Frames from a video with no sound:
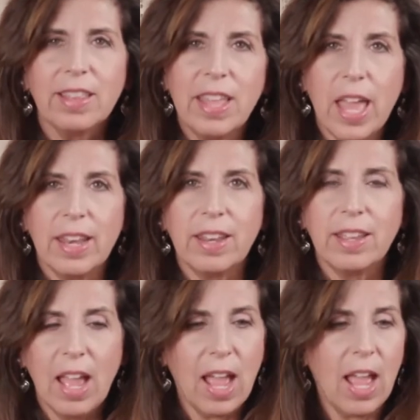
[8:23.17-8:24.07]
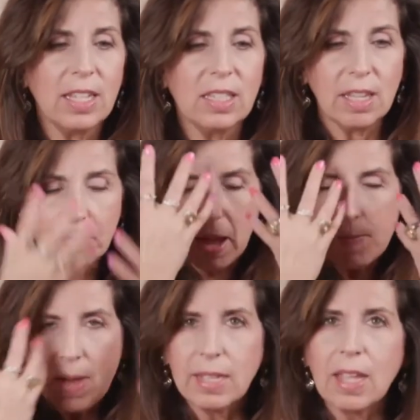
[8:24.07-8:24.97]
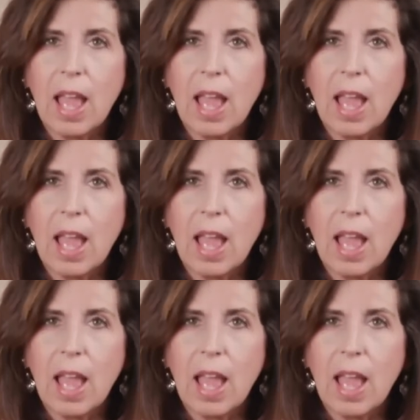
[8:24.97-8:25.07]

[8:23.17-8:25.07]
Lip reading: Then I see in my mind's